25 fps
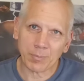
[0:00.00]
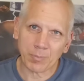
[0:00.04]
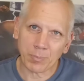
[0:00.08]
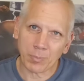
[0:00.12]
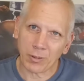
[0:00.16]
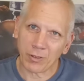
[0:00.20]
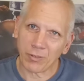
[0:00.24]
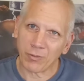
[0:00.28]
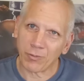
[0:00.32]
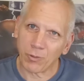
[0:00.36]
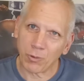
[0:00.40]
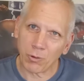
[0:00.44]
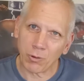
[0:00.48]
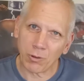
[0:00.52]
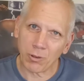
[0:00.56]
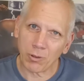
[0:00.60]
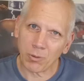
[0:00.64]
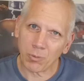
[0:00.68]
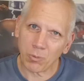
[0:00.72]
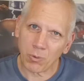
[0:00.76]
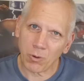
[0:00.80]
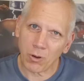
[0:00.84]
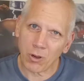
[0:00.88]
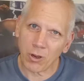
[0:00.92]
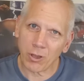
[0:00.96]
before
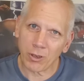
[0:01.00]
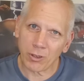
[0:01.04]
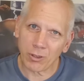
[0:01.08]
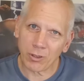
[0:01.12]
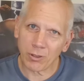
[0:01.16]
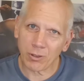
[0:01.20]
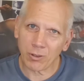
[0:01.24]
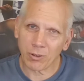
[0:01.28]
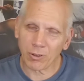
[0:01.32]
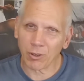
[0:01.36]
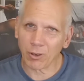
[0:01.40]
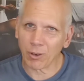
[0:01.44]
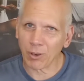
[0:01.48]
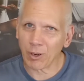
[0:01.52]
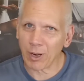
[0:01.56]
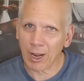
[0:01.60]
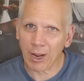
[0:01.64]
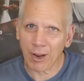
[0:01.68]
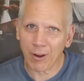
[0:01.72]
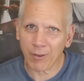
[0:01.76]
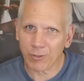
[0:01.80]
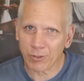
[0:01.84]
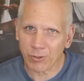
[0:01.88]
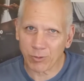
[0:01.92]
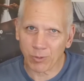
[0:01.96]
water or
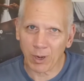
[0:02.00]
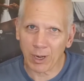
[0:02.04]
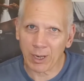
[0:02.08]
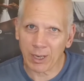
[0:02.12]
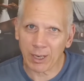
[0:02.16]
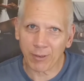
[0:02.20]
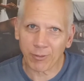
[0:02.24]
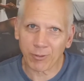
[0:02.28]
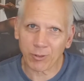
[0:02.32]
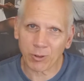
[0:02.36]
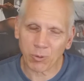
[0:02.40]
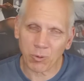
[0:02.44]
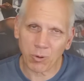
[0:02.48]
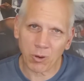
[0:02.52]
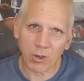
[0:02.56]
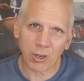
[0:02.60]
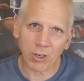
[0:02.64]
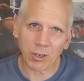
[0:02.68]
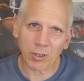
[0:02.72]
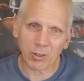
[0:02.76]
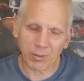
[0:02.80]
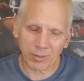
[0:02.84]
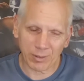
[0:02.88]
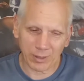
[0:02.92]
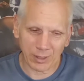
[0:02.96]
at, right after
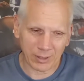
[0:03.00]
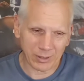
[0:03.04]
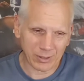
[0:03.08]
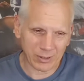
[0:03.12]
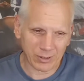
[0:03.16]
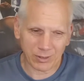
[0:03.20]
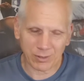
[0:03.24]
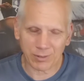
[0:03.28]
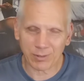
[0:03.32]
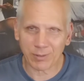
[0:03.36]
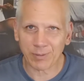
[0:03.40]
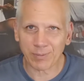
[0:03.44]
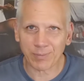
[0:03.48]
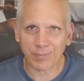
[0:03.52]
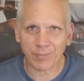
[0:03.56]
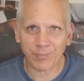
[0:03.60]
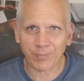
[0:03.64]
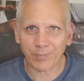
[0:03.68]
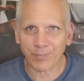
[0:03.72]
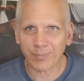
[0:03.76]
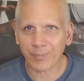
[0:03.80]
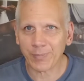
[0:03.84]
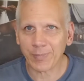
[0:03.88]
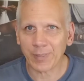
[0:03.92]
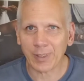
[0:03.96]
water. It's
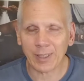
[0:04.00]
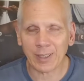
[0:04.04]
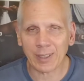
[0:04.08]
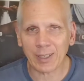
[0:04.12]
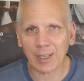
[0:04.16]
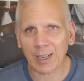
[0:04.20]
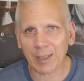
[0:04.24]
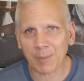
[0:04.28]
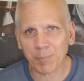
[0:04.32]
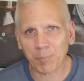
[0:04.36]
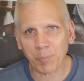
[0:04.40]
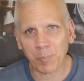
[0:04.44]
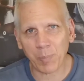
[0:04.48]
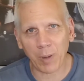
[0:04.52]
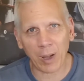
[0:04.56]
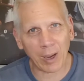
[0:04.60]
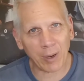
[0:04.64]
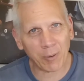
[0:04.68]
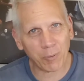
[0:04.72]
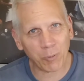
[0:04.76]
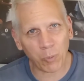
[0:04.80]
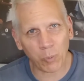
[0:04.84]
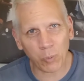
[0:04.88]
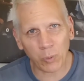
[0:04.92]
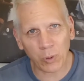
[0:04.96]
I I
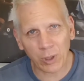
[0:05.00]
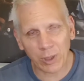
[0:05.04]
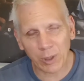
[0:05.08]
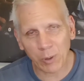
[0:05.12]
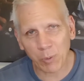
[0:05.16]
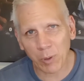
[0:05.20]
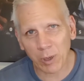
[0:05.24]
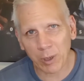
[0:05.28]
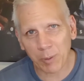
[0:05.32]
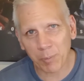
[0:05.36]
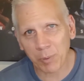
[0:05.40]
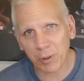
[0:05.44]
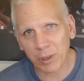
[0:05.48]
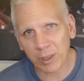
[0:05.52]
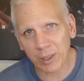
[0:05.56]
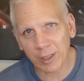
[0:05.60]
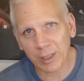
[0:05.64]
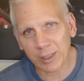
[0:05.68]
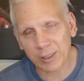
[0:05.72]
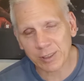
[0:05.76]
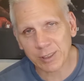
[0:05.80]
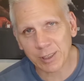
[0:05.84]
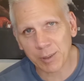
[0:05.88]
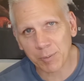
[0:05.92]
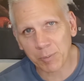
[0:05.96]
really want to put it
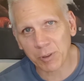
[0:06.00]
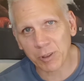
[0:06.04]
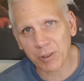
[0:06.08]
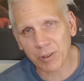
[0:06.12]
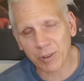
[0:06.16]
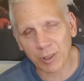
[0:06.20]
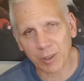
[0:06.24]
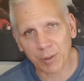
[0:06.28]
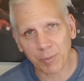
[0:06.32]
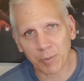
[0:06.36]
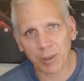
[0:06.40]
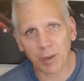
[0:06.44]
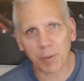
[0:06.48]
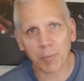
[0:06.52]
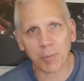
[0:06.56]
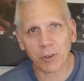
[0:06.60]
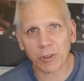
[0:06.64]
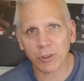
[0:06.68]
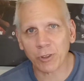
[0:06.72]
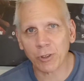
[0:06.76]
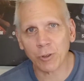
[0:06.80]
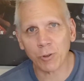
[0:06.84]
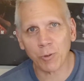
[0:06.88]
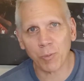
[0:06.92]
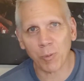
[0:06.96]
as number the number
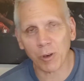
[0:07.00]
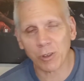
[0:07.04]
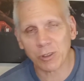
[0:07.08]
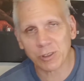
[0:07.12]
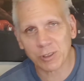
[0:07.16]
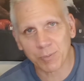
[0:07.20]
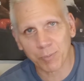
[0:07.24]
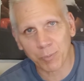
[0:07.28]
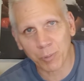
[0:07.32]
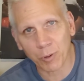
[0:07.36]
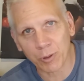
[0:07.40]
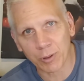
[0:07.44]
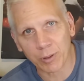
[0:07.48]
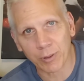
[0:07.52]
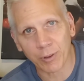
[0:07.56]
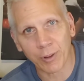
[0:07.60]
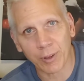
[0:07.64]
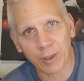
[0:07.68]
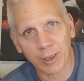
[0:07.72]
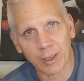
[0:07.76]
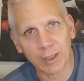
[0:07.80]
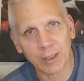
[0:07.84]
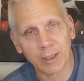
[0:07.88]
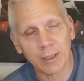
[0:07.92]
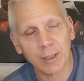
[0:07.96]
two most important
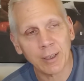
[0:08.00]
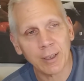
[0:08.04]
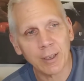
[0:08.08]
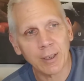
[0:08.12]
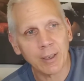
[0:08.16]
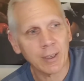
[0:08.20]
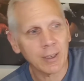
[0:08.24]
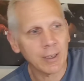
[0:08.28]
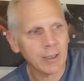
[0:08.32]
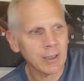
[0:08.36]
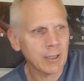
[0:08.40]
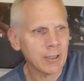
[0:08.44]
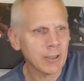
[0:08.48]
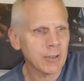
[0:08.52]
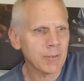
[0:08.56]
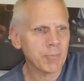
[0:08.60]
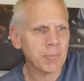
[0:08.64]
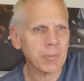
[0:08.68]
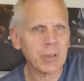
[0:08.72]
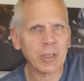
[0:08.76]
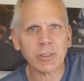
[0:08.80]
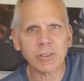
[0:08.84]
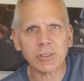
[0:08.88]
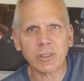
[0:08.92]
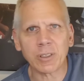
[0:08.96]
thing
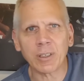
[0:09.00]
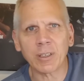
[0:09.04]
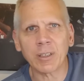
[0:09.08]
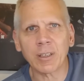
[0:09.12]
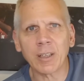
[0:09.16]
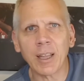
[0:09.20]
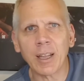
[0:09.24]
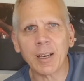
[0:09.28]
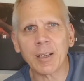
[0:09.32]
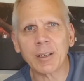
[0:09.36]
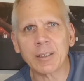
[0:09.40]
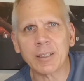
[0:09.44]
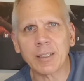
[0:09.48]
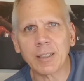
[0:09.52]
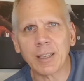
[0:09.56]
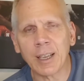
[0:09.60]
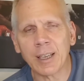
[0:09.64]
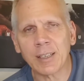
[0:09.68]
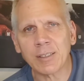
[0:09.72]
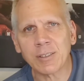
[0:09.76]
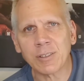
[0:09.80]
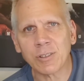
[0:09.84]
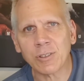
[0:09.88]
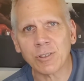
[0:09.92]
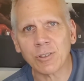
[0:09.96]
because in a lot of
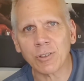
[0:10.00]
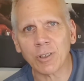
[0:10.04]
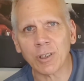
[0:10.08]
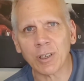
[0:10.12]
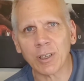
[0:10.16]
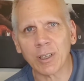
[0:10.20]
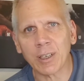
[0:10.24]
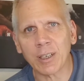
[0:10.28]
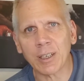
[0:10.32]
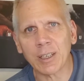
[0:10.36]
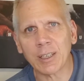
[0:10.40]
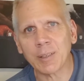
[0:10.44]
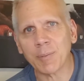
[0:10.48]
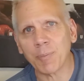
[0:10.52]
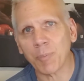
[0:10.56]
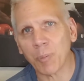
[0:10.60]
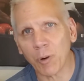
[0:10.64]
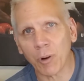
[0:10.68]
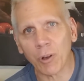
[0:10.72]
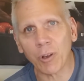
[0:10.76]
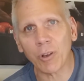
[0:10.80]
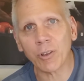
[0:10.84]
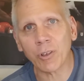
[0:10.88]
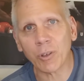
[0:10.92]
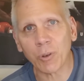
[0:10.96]
cases you're going to need to
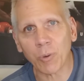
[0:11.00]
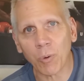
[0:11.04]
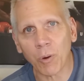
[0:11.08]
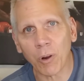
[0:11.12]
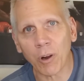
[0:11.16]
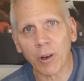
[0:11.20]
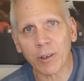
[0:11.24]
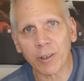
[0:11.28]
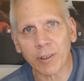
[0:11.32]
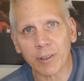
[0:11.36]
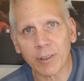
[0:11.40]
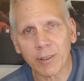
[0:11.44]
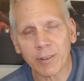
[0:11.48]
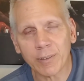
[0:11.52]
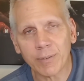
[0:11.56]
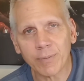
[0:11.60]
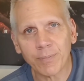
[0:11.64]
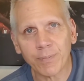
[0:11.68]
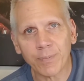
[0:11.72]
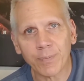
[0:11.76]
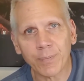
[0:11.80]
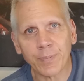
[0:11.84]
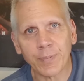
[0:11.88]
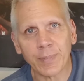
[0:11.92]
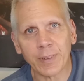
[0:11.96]
boil your water
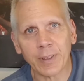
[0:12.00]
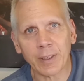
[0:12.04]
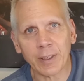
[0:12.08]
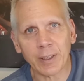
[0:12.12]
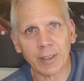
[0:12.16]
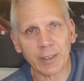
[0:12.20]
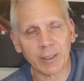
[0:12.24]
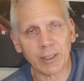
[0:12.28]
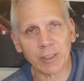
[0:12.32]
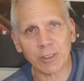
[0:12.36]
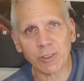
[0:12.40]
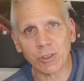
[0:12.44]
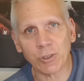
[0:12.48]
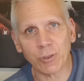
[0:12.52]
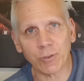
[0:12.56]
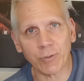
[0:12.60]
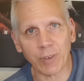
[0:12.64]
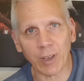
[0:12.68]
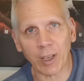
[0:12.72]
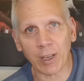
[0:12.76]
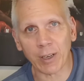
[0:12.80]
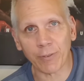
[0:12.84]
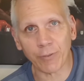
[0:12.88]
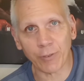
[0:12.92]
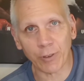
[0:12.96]
unless you've
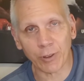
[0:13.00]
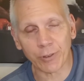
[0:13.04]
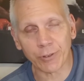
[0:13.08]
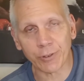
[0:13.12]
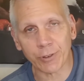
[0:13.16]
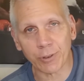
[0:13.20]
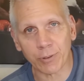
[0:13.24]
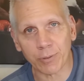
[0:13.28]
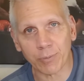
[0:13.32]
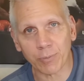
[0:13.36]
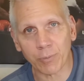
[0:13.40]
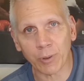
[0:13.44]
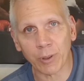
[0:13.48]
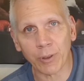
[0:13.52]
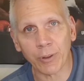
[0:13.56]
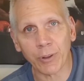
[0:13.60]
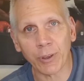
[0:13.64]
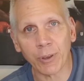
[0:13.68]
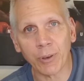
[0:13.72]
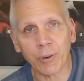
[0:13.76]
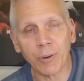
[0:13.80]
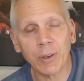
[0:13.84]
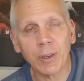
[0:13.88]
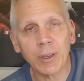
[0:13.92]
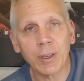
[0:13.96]
got a filter with
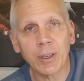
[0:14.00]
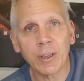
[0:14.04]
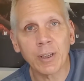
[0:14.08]
you